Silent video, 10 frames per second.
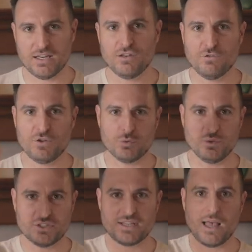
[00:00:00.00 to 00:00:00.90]

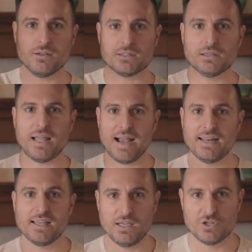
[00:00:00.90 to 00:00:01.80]
individual cells
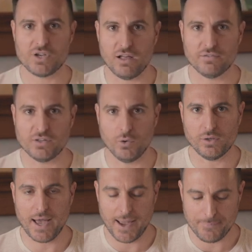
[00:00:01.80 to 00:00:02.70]
lining each
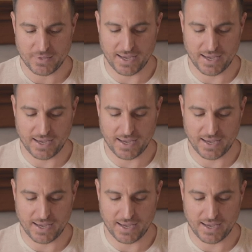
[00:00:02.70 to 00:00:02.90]
alveoli.